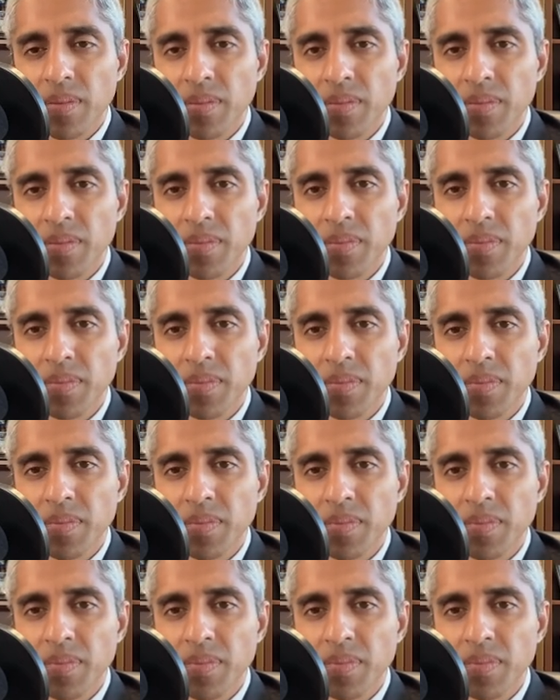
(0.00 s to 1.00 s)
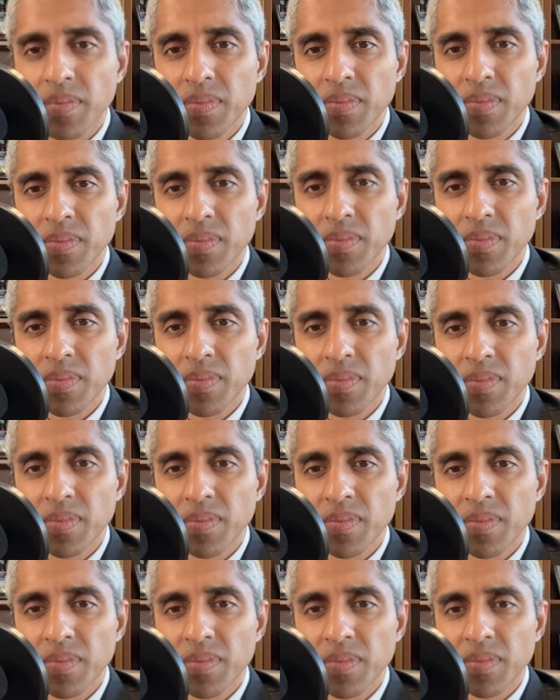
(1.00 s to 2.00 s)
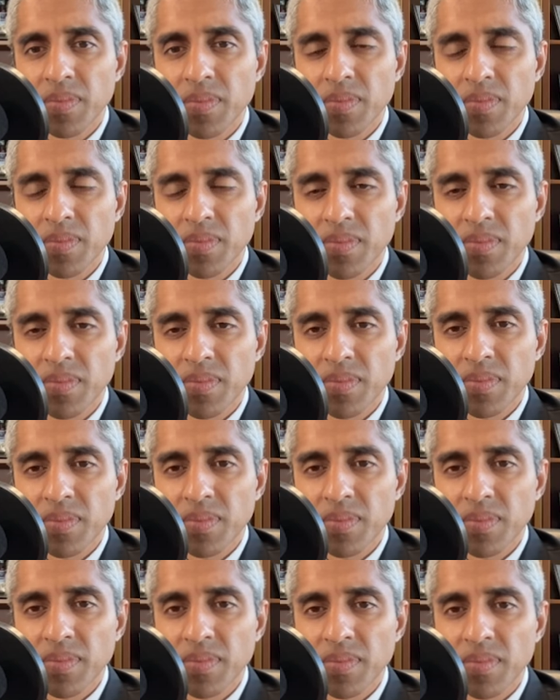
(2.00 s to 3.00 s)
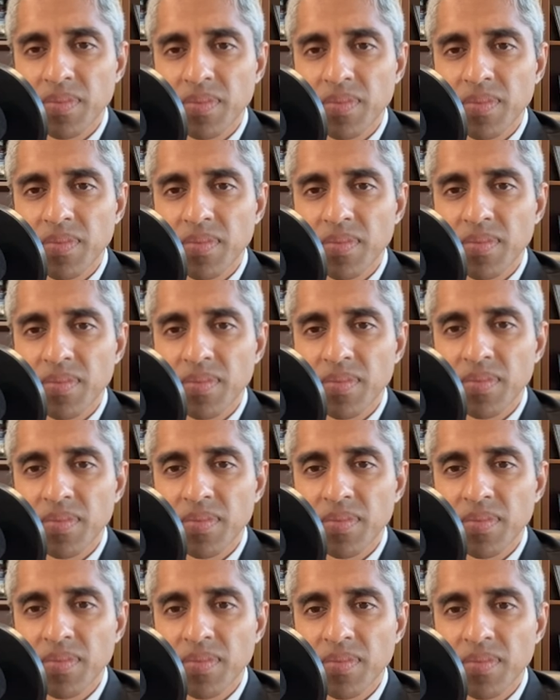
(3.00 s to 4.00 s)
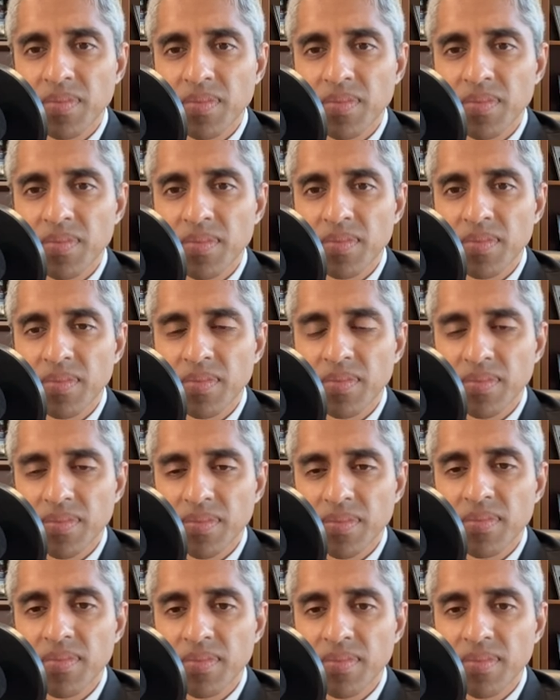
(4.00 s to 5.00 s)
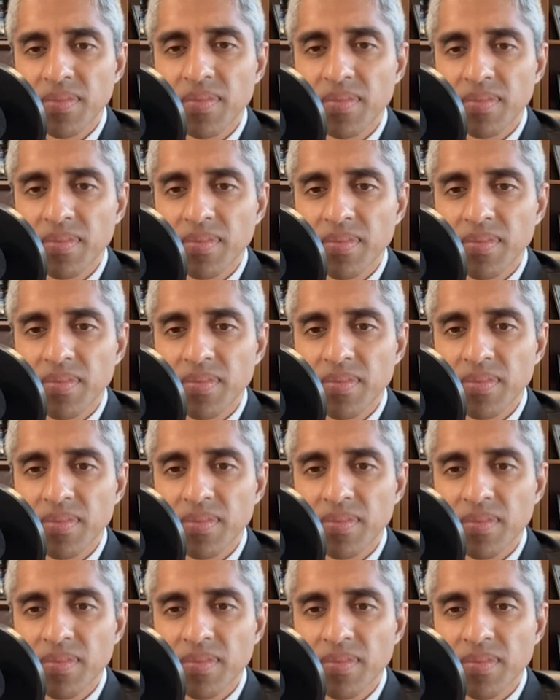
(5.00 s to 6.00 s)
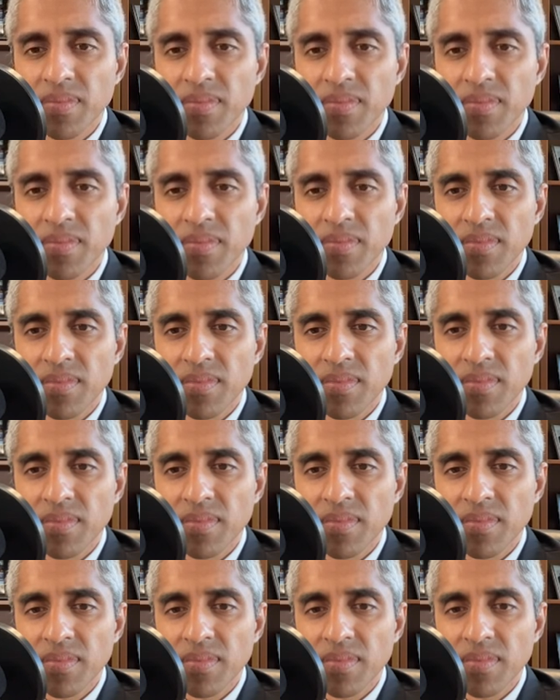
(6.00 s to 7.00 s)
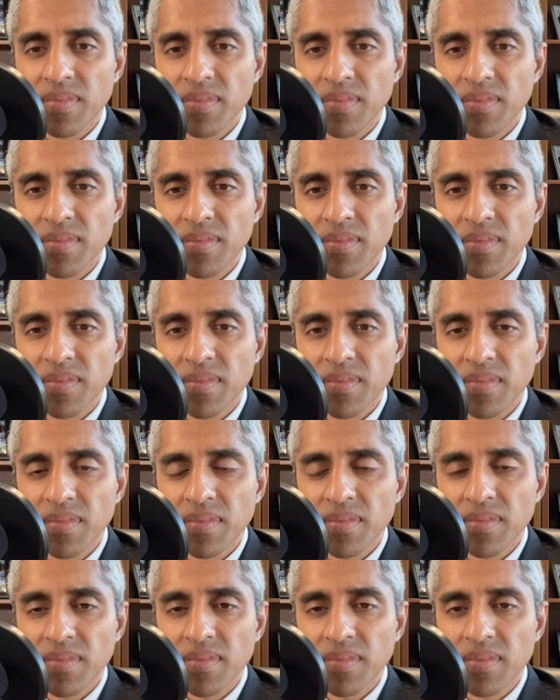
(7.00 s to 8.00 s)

This person isn't speaking.